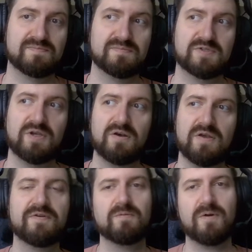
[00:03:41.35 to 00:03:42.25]
So
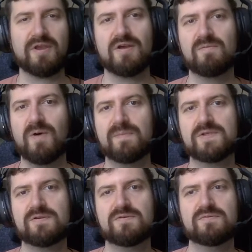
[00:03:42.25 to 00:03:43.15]
if you're working on
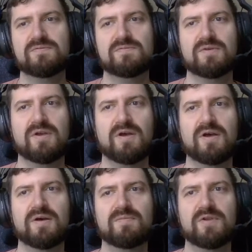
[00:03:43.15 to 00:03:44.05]
Webtoon,
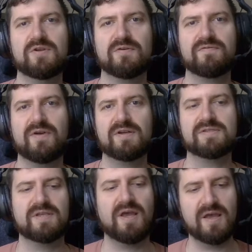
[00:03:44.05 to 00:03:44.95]
your font
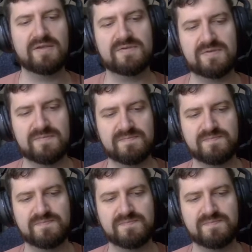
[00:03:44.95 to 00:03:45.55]
size,